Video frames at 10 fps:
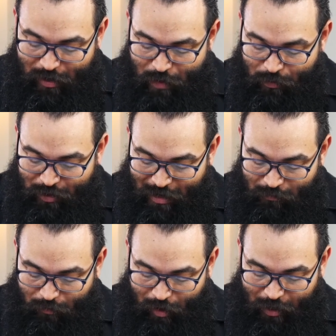he would
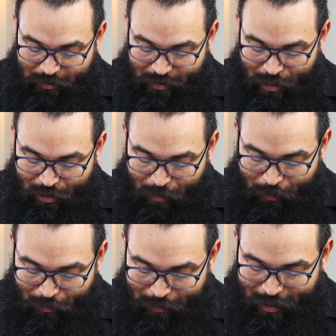keep watch and
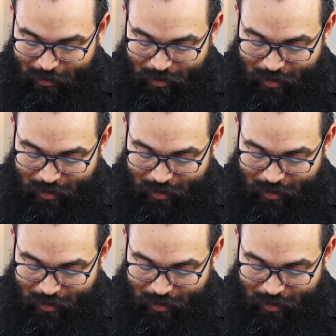not permit